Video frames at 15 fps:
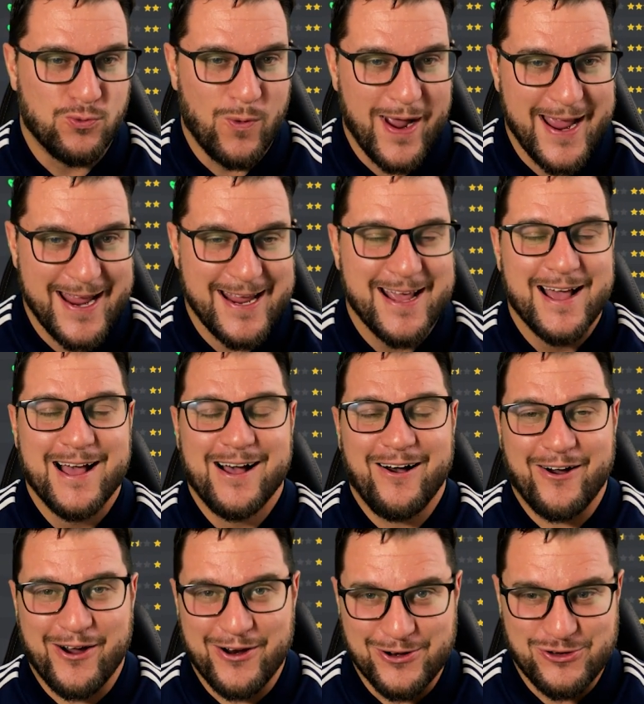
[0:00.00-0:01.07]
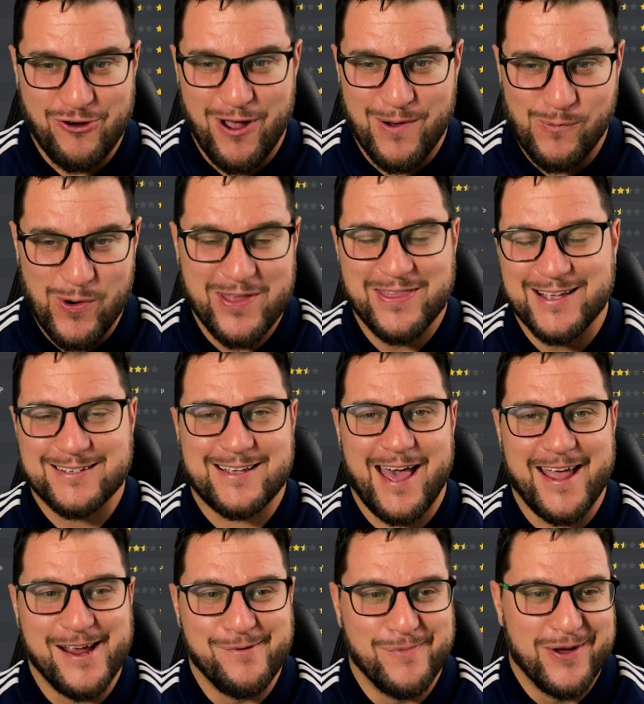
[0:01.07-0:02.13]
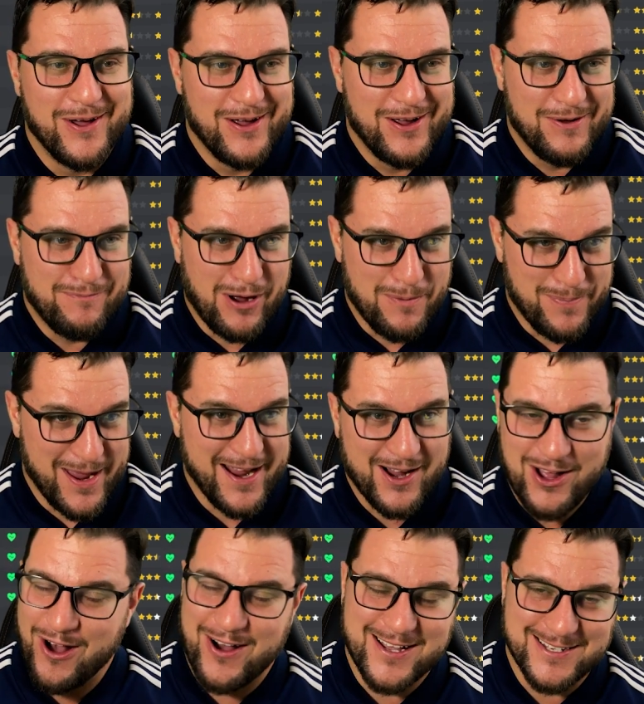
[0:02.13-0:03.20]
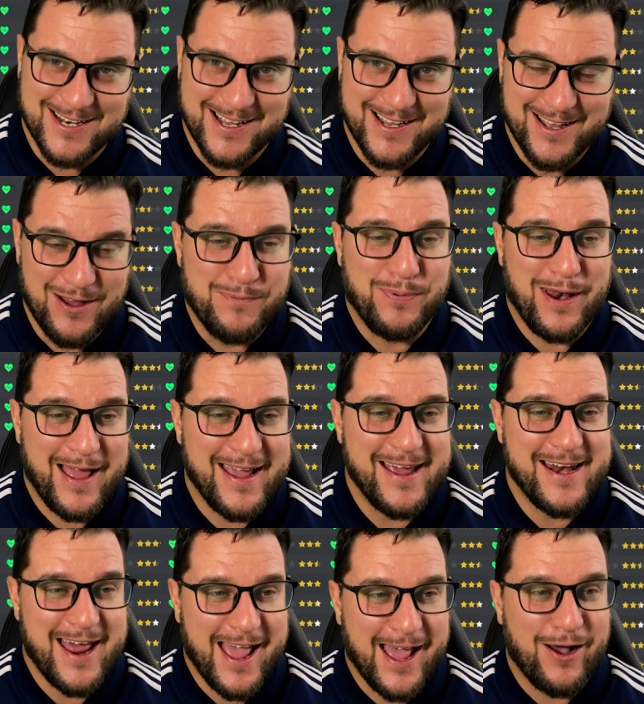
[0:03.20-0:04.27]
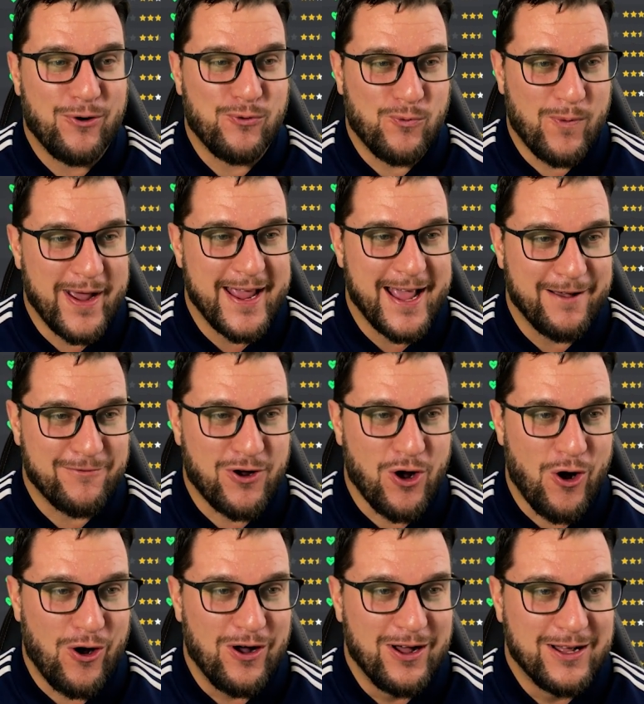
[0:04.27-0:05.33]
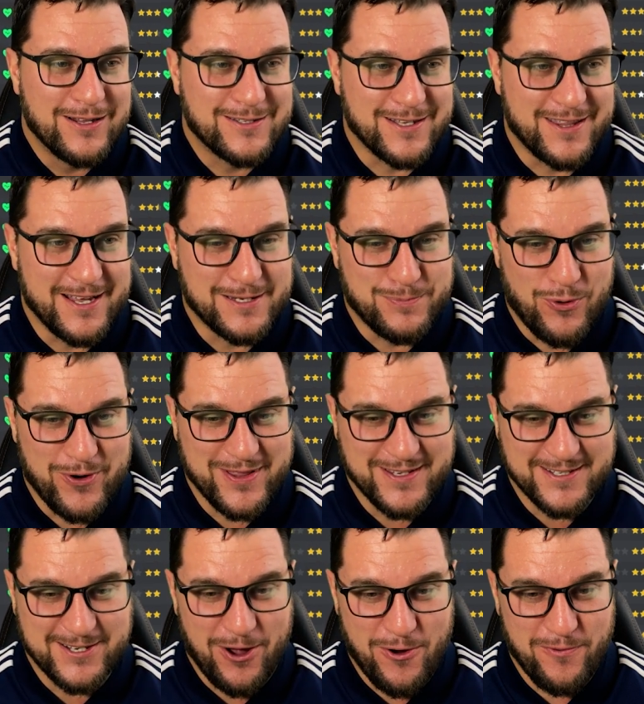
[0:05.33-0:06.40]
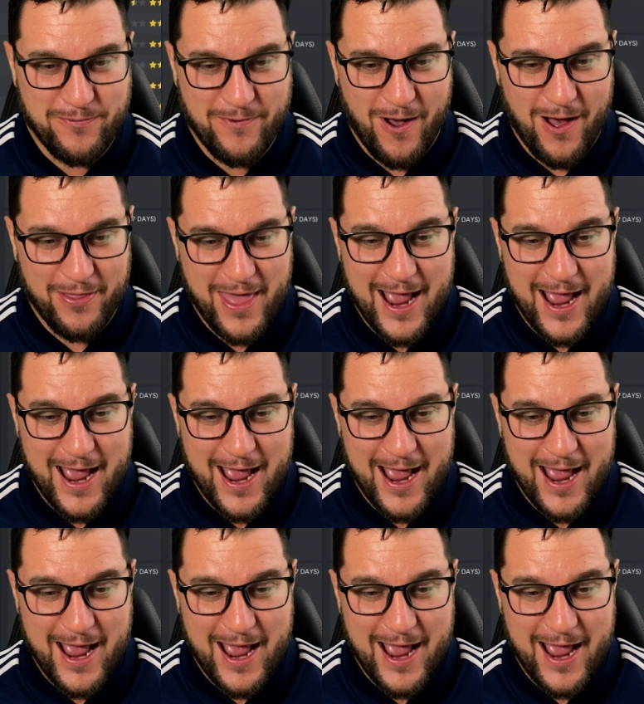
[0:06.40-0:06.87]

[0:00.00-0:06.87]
We are going to try and win this game by being Guiseley and playing how we have got to this point so far.